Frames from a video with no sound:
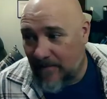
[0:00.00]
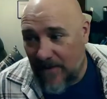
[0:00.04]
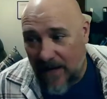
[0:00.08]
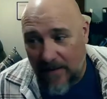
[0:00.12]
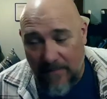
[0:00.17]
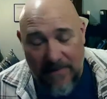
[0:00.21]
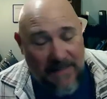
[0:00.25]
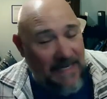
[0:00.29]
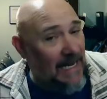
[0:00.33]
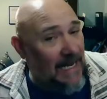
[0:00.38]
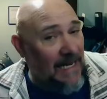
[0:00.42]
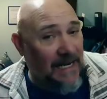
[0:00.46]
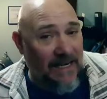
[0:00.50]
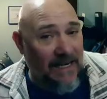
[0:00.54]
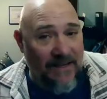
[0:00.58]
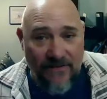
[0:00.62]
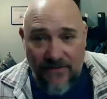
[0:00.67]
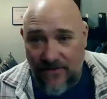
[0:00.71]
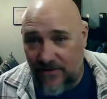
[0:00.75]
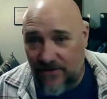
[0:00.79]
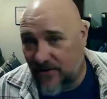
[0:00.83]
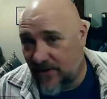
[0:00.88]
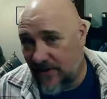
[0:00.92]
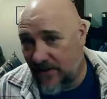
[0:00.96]
I mean, that
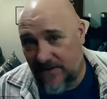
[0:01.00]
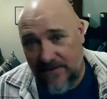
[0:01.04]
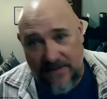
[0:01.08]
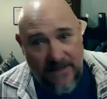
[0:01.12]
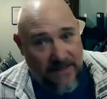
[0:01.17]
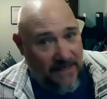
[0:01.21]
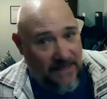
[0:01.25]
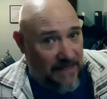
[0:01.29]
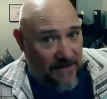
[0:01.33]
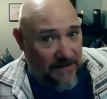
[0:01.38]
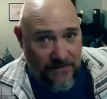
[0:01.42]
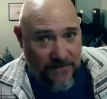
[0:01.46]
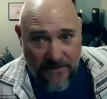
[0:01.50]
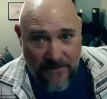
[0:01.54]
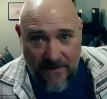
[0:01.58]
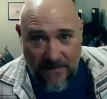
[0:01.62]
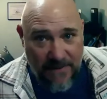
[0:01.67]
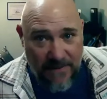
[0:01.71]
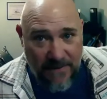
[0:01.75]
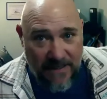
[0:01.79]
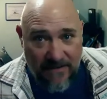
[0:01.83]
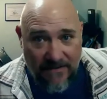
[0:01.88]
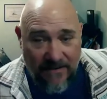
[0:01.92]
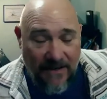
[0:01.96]
is just the nature of the
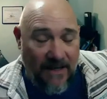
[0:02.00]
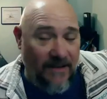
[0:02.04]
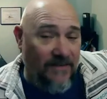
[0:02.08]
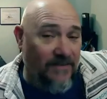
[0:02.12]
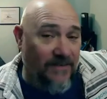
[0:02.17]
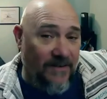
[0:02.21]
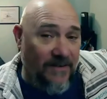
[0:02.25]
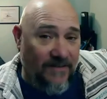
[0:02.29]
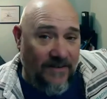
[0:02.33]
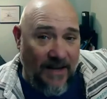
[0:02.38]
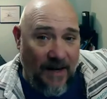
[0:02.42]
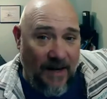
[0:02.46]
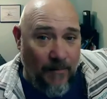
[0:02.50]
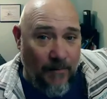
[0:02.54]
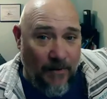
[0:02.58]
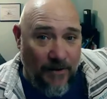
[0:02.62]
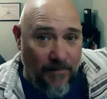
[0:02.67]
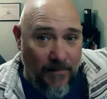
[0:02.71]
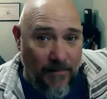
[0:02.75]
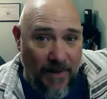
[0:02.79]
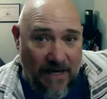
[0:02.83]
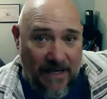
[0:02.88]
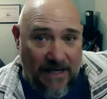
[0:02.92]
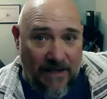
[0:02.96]
beast. It's the same with
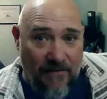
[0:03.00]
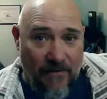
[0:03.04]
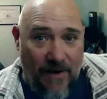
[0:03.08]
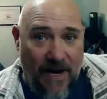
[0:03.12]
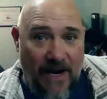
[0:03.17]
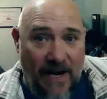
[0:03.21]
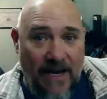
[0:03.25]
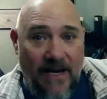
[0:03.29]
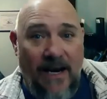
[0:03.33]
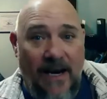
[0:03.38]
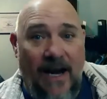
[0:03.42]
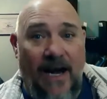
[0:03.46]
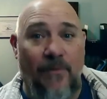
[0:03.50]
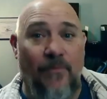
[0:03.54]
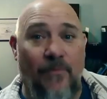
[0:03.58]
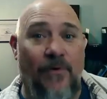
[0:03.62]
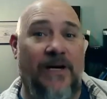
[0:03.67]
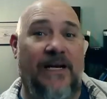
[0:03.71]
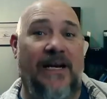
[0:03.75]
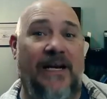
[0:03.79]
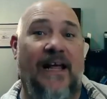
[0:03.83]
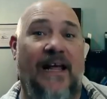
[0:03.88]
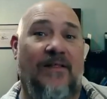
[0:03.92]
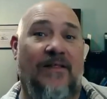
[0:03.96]
money, right? I
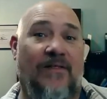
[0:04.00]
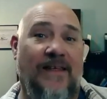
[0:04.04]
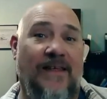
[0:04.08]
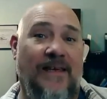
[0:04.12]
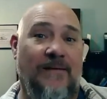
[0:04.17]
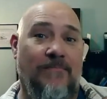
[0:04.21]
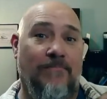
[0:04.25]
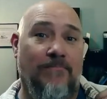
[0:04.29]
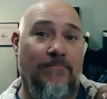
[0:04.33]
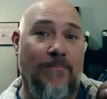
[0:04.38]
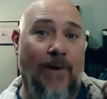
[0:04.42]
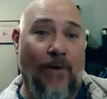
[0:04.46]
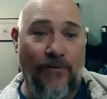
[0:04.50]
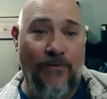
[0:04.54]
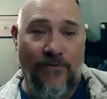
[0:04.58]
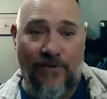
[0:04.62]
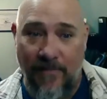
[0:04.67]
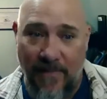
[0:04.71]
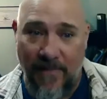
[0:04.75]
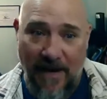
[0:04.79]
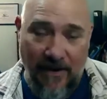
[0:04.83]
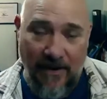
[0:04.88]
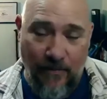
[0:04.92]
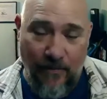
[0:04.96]
want to get the most
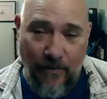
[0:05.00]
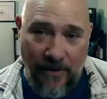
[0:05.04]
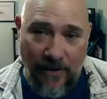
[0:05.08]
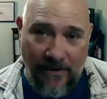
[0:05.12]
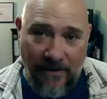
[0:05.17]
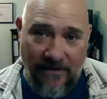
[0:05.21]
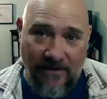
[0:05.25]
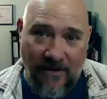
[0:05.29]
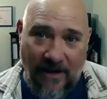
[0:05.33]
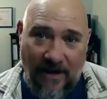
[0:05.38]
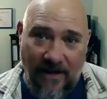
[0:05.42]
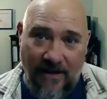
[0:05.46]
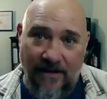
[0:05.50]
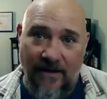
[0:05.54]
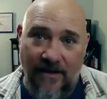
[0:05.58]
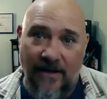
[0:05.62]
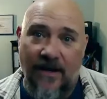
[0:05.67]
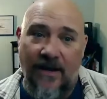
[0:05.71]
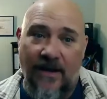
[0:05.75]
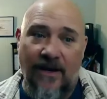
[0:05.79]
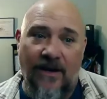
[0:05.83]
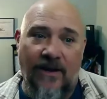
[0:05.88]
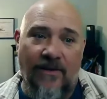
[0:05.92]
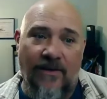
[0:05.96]
amount of work done
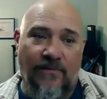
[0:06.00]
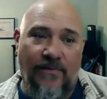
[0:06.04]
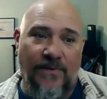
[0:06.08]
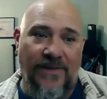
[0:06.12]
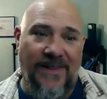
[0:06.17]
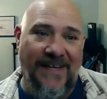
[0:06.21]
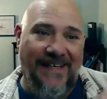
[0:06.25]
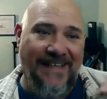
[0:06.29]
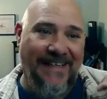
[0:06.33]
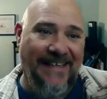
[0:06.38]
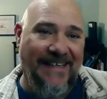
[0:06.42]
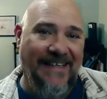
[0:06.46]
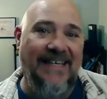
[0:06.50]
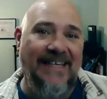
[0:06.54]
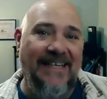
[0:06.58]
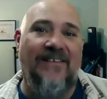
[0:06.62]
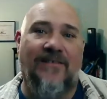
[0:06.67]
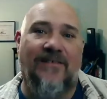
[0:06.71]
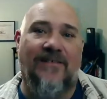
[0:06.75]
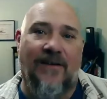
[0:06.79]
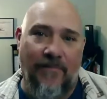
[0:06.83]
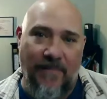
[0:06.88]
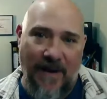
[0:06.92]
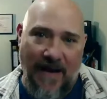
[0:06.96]
for the
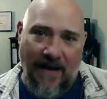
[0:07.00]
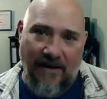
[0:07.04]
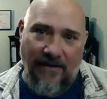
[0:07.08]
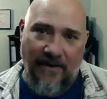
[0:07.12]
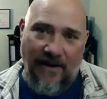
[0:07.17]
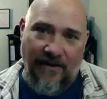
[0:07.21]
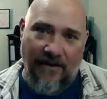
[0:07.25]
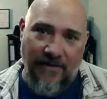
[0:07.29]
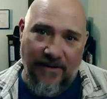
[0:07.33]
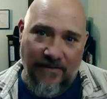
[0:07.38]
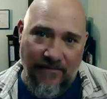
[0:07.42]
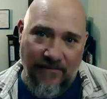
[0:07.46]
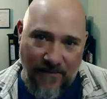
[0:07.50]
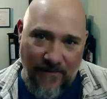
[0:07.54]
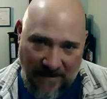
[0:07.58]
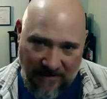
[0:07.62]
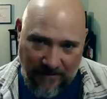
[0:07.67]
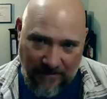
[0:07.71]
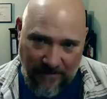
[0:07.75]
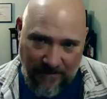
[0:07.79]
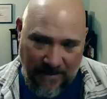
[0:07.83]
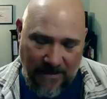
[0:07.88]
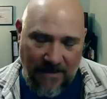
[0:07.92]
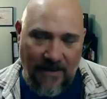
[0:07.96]
least amount of
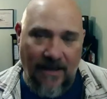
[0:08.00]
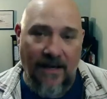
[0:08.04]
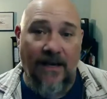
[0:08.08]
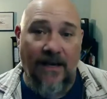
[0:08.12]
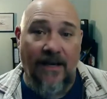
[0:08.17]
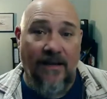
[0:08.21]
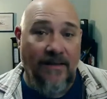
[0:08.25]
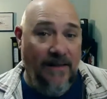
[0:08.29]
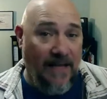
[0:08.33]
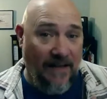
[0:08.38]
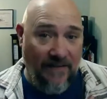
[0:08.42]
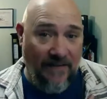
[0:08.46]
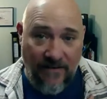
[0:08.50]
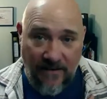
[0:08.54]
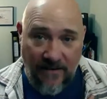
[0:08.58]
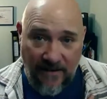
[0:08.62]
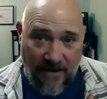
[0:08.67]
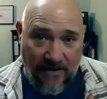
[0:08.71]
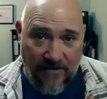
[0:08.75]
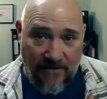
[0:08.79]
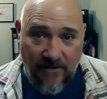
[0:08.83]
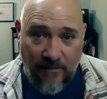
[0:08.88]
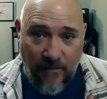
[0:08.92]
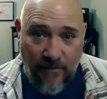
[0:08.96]
investment. That's the
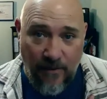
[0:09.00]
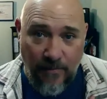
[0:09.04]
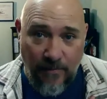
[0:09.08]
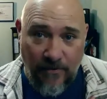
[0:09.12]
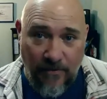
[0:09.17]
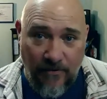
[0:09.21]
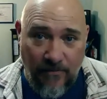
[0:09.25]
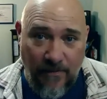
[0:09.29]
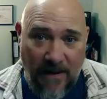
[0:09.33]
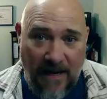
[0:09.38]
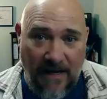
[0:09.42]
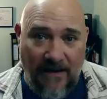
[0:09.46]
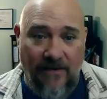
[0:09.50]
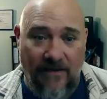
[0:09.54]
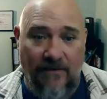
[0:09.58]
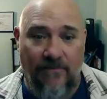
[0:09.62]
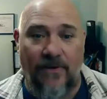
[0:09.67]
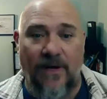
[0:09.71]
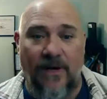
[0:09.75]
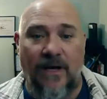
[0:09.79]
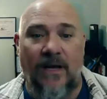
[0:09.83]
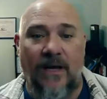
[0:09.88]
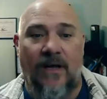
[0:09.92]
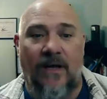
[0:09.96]
customer perspective.
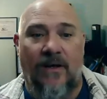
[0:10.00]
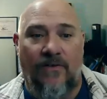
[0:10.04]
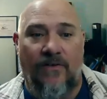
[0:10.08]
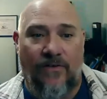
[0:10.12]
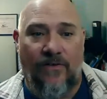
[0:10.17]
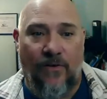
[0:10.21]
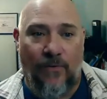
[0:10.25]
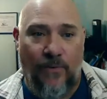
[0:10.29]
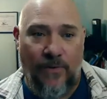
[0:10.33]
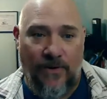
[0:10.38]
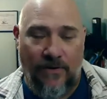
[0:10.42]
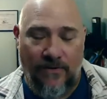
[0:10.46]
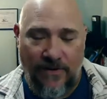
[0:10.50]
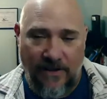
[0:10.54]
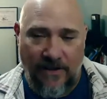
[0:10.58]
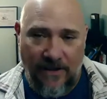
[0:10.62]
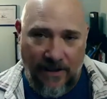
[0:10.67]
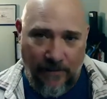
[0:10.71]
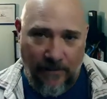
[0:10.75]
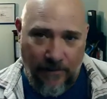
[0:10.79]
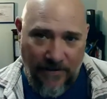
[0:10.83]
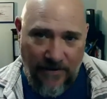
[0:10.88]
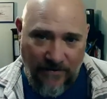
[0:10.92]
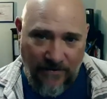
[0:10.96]
So when you're
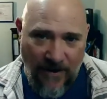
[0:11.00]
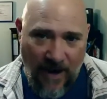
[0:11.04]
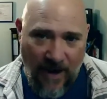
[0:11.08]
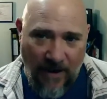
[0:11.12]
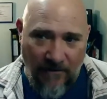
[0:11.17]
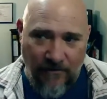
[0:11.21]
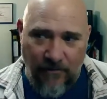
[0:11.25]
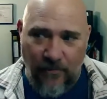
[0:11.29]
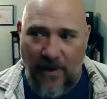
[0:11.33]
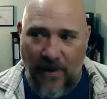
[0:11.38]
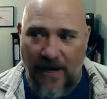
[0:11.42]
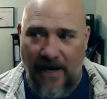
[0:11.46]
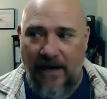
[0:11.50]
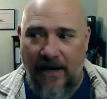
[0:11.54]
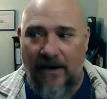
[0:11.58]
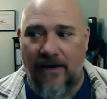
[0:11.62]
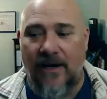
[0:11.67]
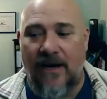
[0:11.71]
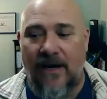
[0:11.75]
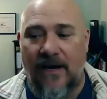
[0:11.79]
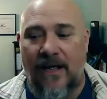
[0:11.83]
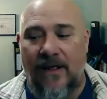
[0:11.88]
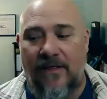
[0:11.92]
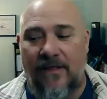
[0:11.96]
dealing with software,
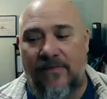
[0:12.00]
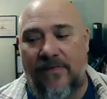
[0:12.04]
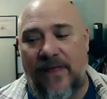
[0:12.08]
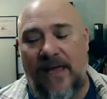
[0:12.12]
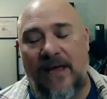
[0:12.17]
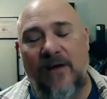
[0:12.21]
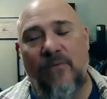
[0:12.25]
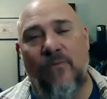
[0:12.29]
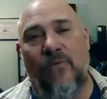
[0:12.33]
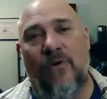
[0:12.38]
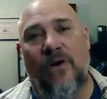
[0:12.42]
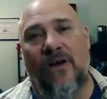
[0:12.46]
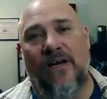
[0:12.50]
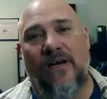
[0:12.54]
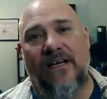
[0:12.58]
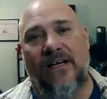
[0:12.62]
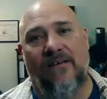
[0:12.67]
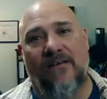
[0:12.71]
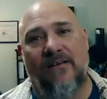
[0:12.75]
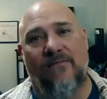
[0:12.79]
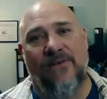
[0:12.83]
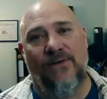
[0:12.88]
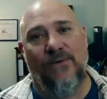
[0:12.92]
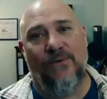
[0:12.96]
they want to
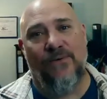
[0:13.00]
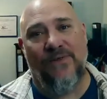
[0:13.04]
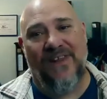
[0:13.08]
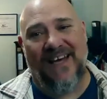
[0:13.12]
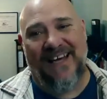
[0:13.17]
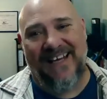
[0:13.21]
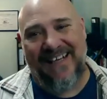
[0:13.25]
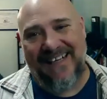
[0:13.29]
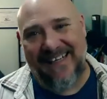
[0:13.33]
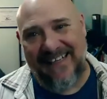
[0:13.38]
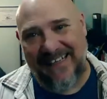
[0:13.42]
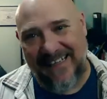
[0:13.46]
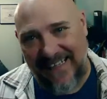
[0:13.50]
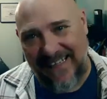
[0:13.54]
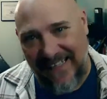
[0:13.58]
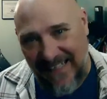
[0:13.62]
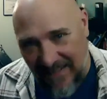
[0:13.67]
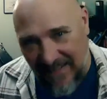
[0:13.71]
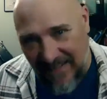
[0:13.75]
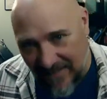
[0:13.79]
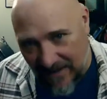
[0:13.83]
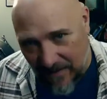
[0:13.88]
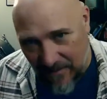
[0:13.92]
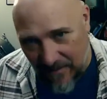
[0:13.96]
give you the
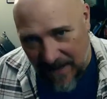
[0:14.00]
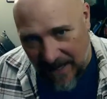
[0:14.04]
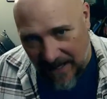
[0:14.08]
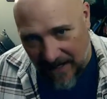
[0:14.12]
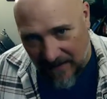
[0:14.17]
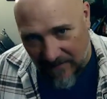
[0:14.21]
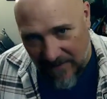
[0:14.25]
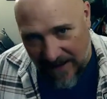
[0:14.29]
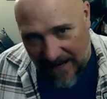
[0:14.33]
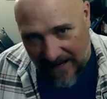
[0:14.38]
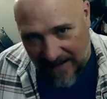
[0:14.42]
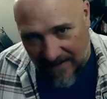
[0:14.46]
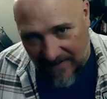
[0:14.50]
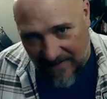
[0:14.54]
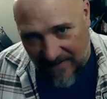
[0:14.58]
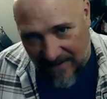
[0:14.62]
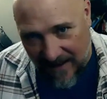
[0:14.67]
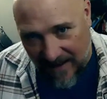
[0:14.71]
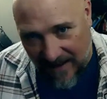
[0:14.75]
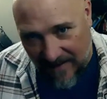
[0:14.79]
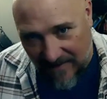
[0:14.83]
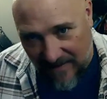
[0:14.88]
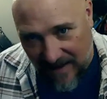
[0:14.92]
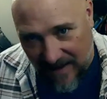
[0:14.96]
least amount of
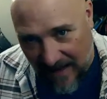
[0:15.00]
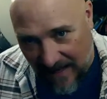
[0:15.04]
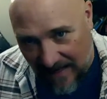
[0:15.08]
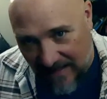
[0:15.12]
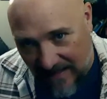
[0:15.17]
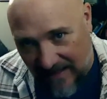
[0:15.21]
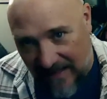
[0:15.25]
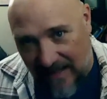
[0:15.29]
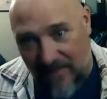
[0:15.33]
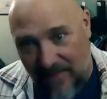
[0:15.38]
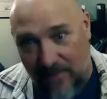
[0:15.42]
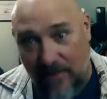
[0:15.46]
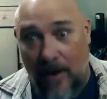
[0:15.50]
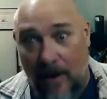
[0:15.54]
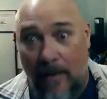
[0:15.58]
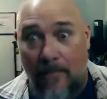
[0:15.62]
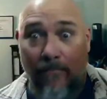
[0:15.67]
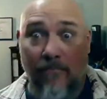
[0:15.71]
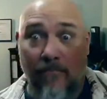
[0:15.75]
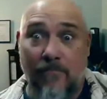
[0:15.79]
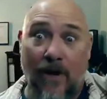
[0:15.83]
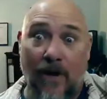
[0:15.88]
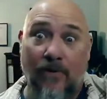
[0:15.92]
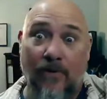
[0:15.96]
access and get the
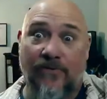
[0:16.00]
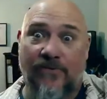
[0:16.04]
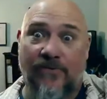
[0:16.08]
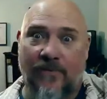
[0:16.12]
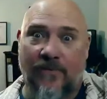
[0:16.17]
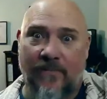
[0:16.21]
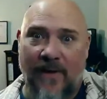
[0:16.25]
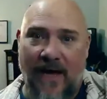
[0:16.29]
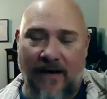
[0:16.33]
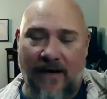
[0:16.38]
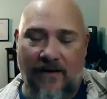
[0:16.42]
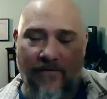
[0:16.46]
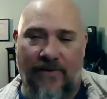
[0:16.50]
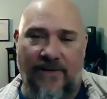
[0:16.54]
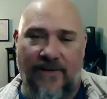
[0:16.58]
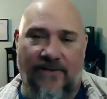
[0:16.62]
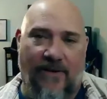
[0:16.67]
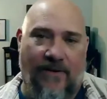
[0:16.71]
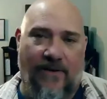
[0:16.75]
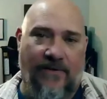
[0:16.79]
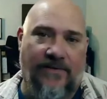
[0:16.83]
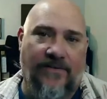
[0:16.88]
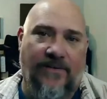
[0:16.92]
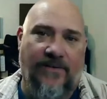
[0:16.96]
most amount of
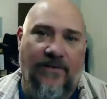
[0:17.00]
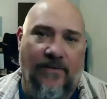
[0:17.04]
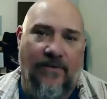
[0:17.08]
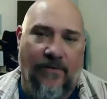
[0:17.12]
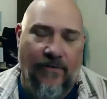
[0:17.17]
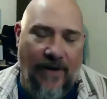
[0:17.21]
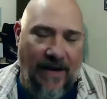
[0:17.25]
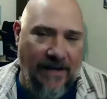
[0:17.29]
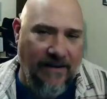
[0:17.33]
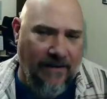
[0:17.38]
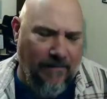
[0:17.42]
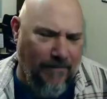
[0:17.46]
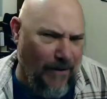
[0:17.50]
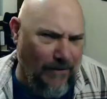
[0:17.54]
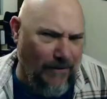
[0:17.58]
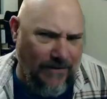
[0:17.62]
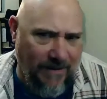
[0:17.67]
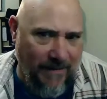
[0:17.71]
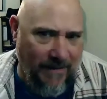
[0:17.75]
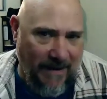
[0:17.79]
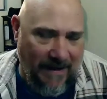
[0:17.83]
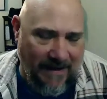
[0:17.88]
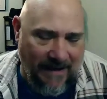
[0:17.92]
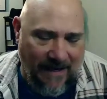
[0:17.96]
results, right? The most
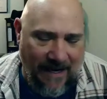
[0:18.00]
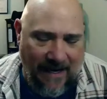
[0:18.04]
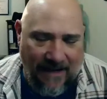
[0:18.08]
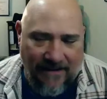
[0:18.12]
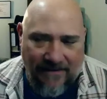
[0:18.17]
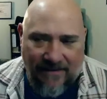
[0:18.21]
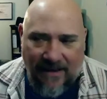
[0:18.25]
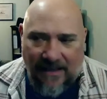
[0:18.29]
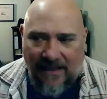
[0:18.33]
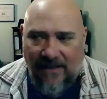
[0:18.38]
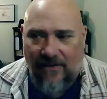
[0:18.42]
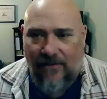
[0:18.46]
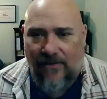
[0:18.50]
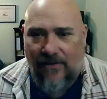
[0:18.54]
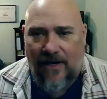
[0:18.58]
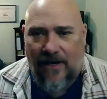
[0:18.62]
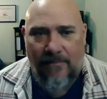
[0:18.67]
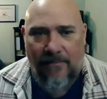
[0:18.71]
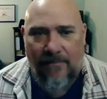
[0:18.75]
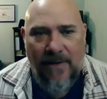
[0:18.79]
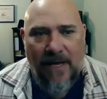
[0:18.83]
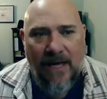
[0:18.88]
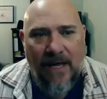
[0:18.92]
amount of content loaded up.